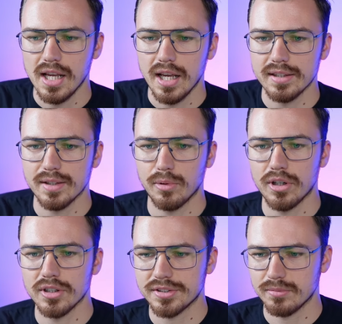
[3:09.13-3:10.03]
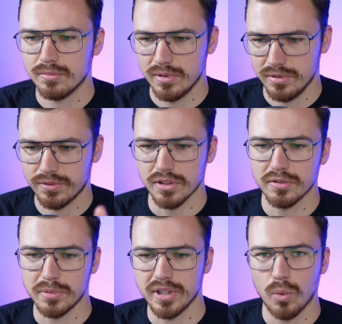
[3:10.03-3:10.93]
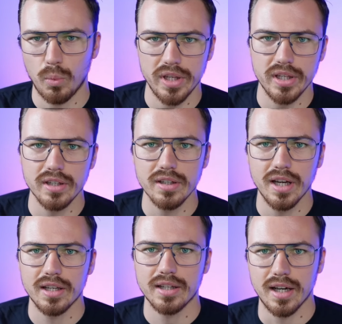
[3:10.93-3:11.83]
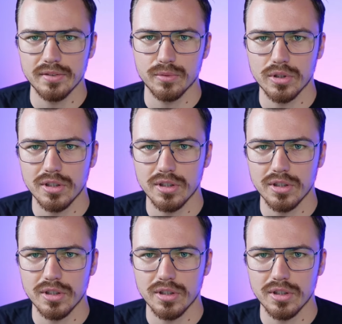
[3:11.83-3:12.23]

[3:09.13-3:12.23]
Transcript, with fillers: and there was in front of me a vegan and a carnivore.